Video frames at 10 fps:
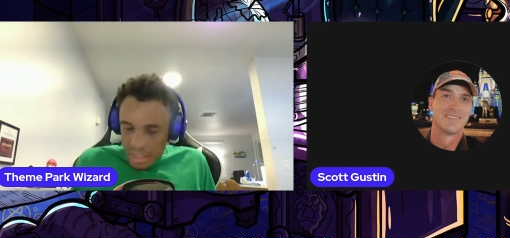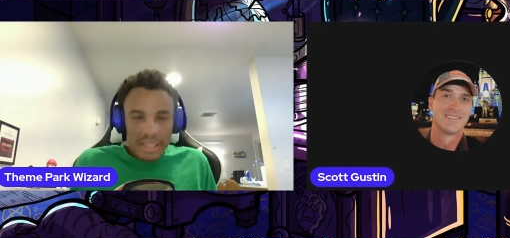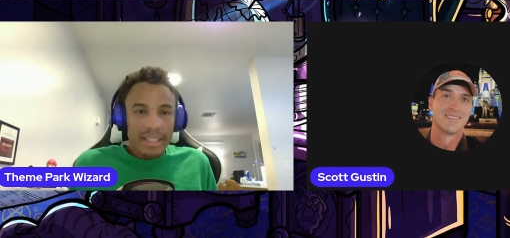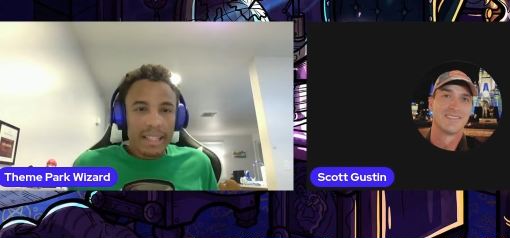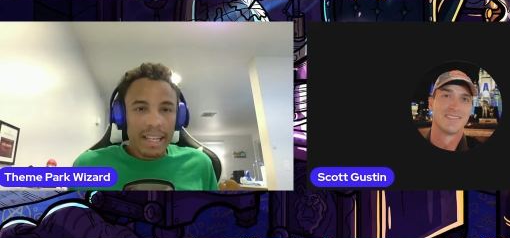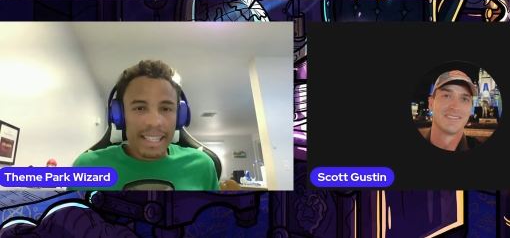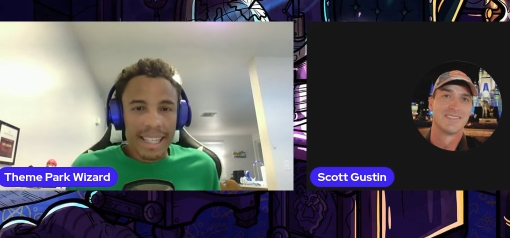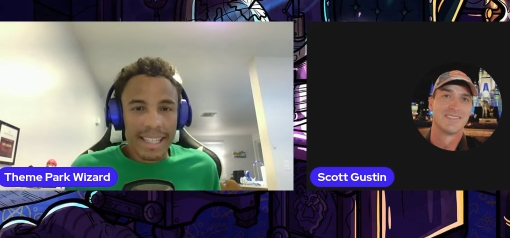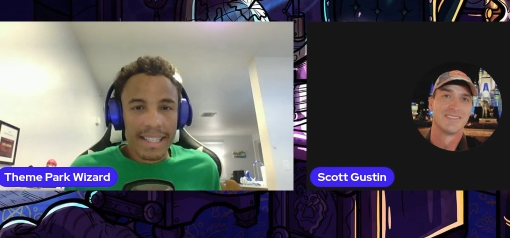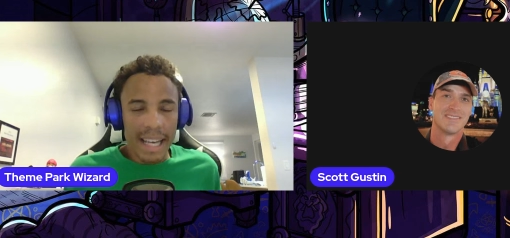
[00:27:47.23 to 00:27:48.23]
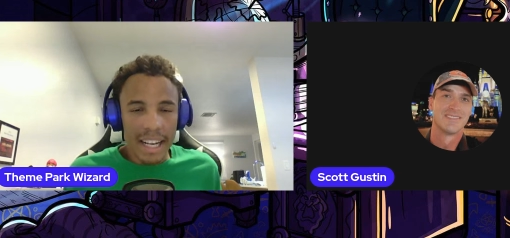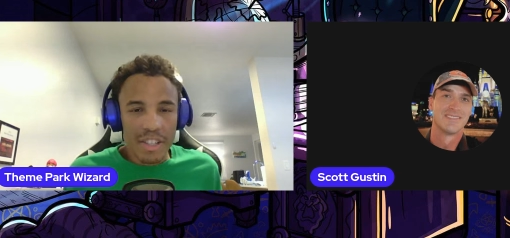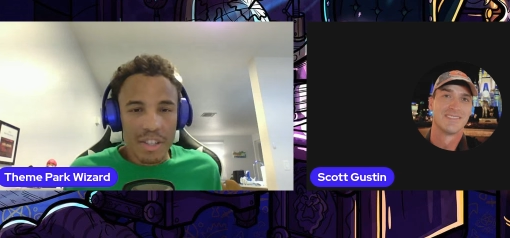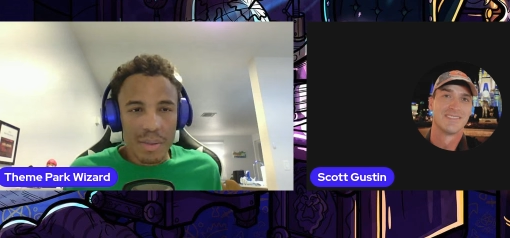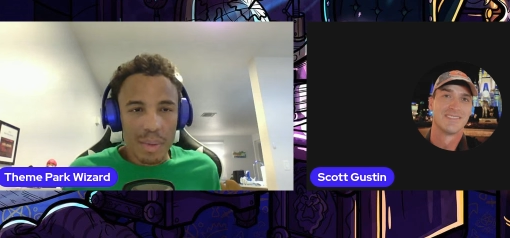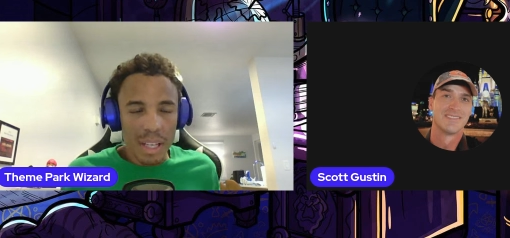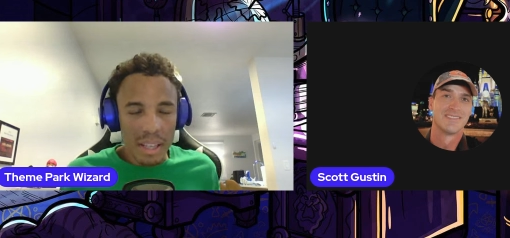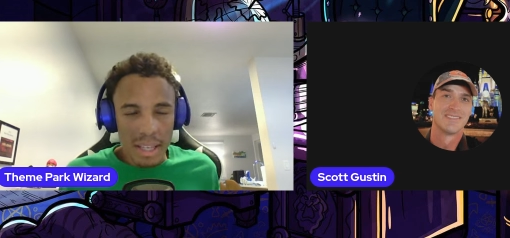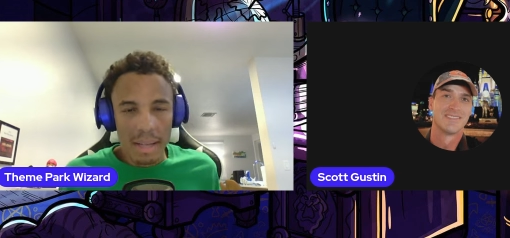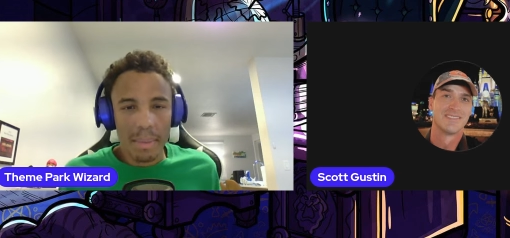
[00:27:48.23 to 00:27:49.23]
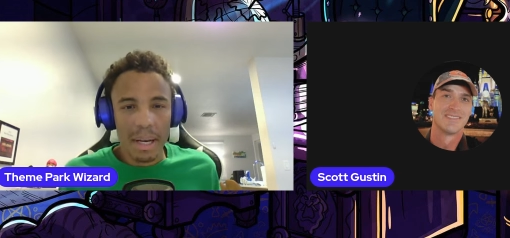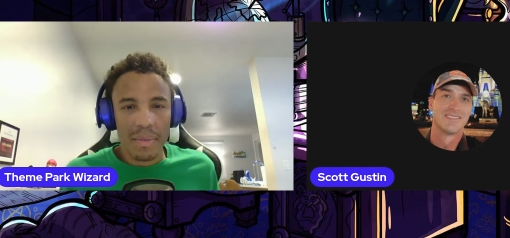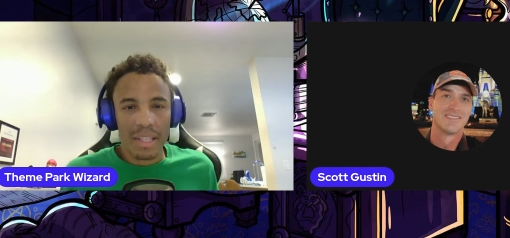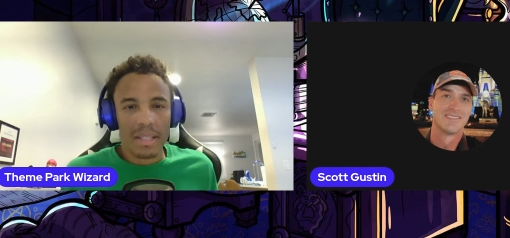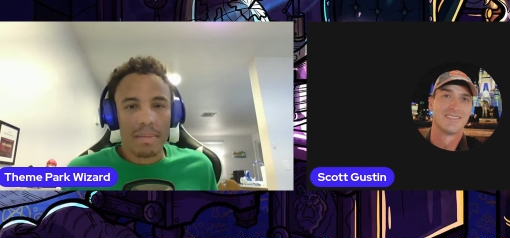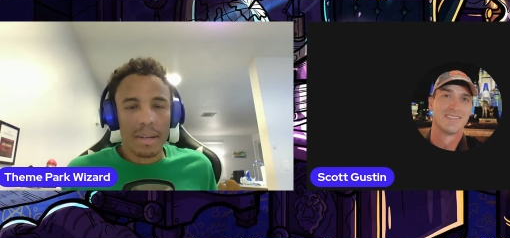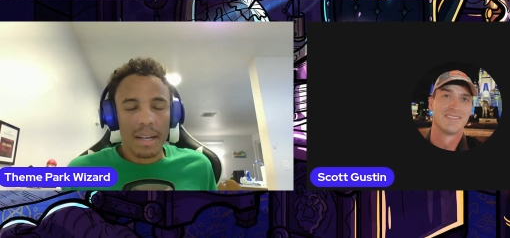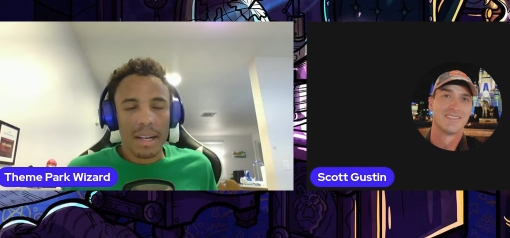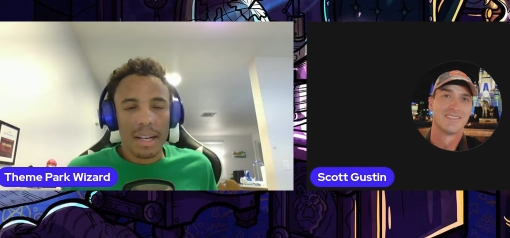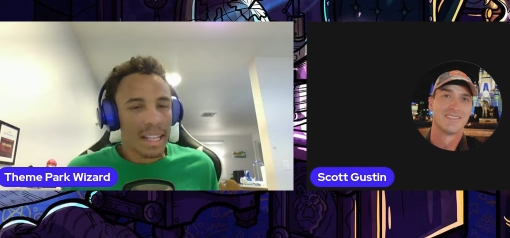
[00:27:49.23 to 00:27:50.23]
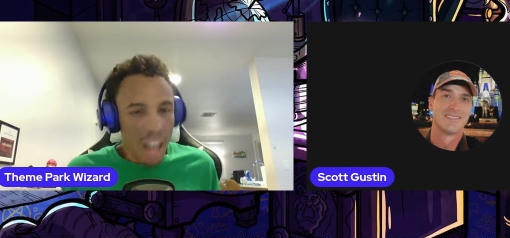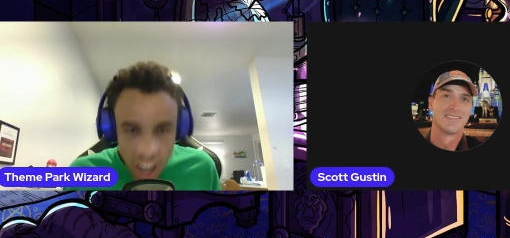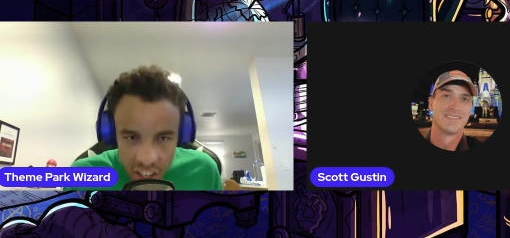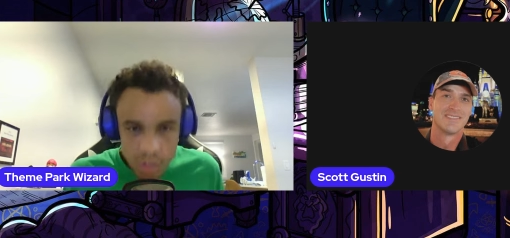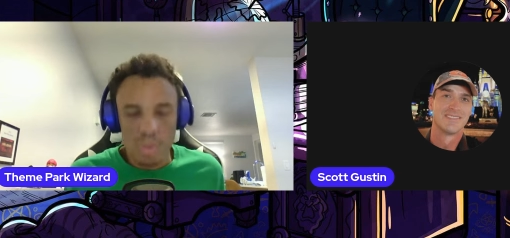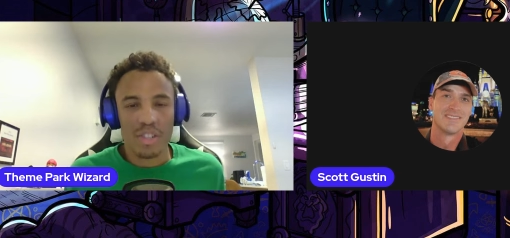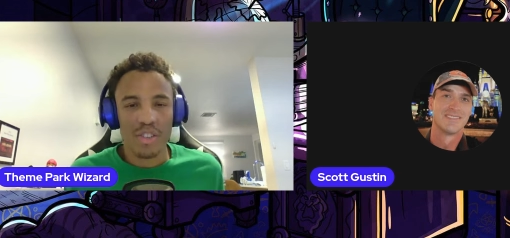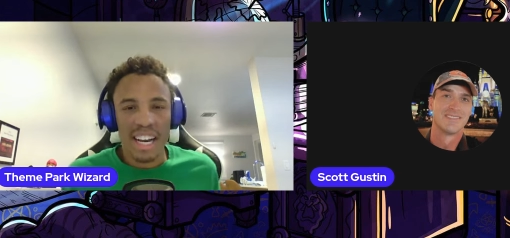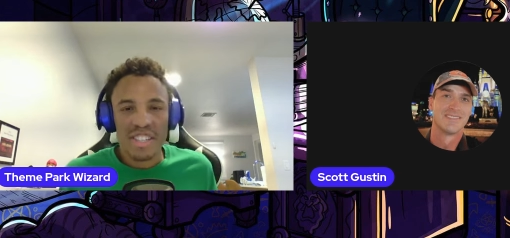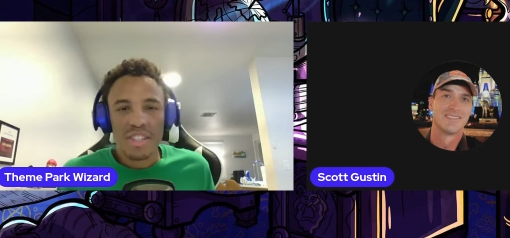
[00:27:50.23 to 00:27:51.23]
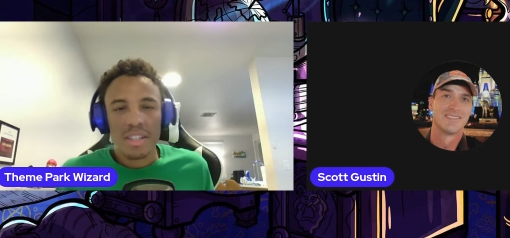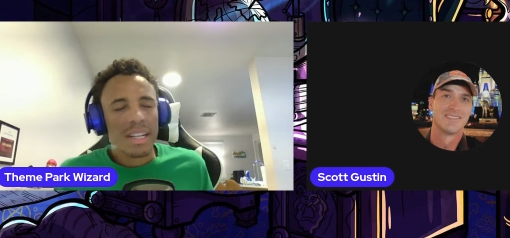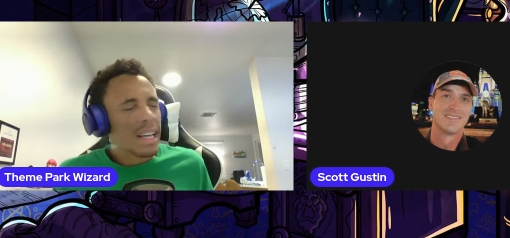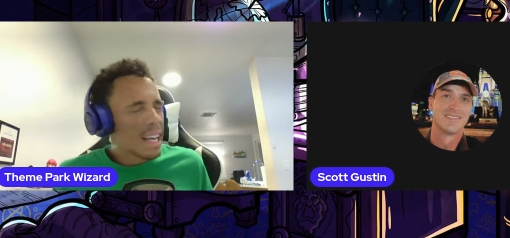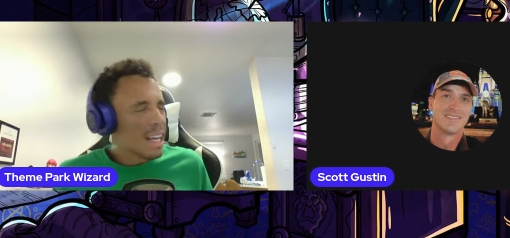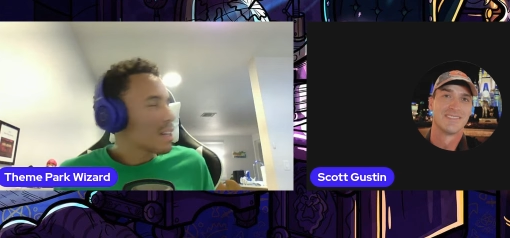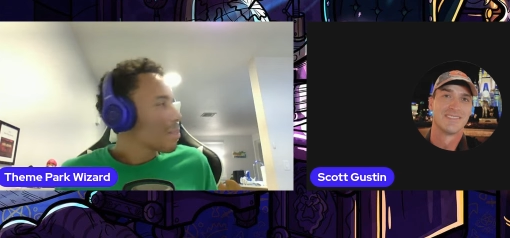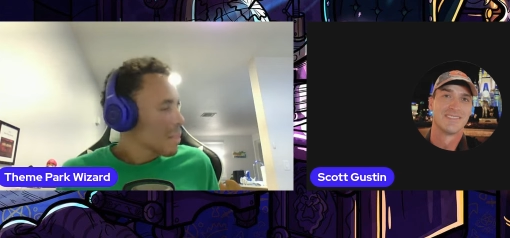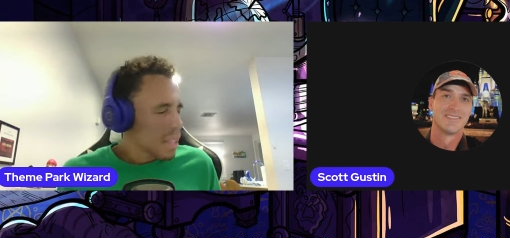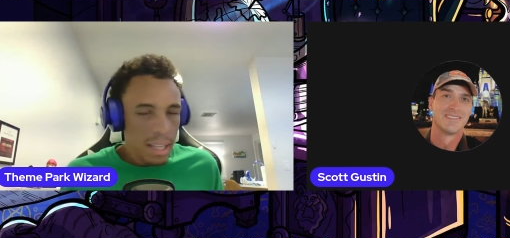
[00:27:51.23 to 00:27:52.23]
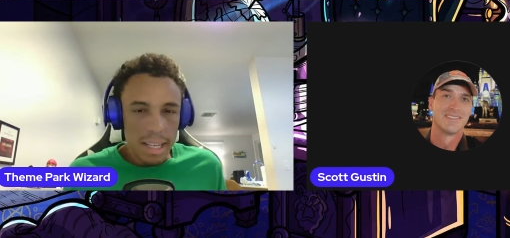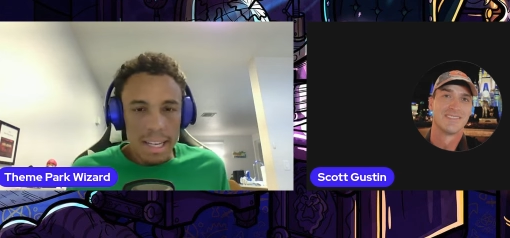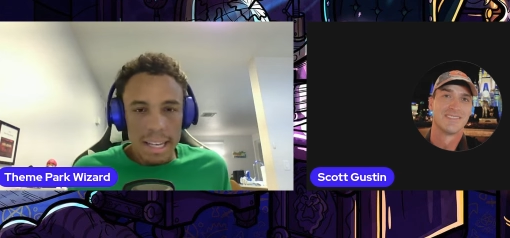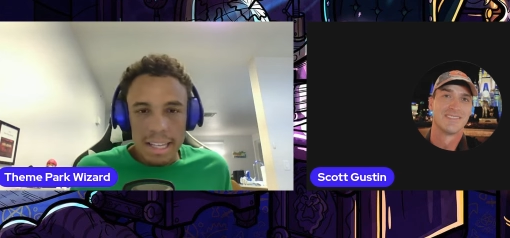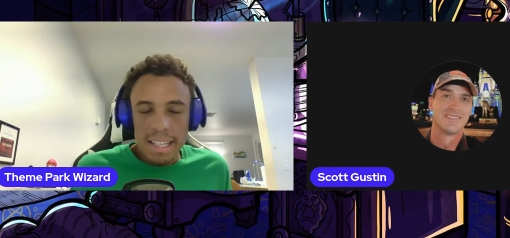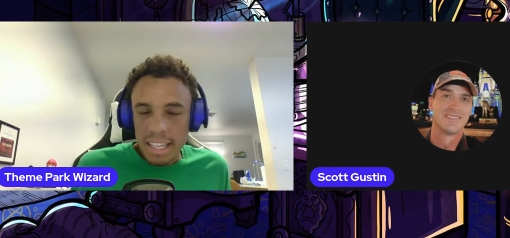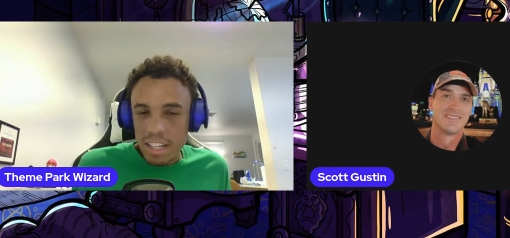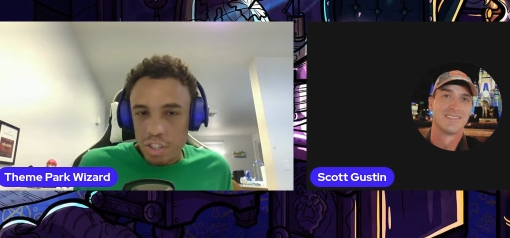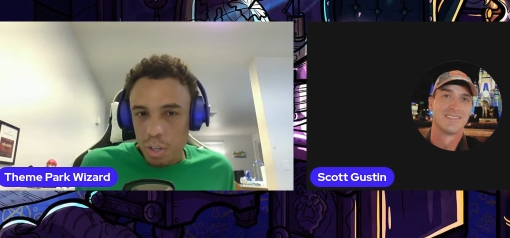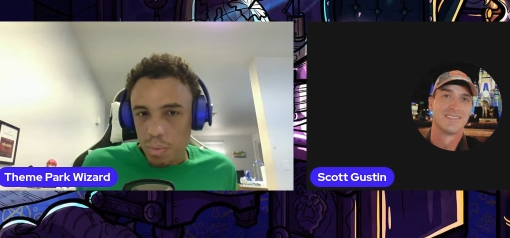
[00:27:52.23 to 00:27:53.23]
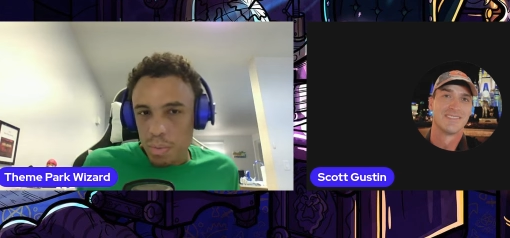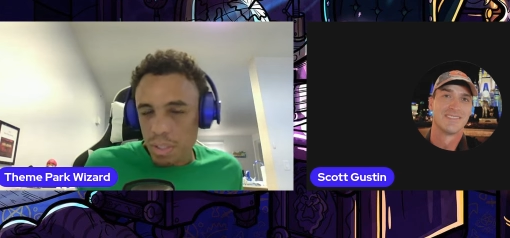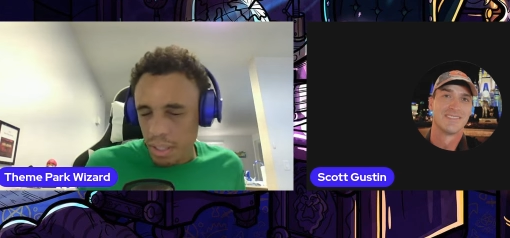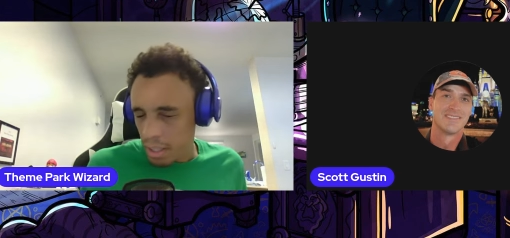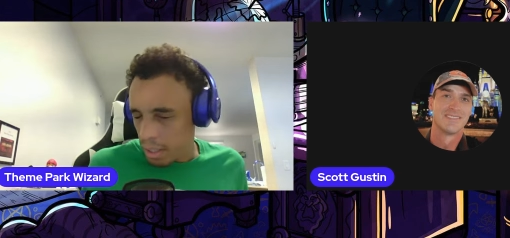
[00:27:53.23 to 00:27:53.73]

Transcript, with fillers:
Speaker 1: Does this idea excite you? What do you think about this uh, Encanto attraction and Indiana Jones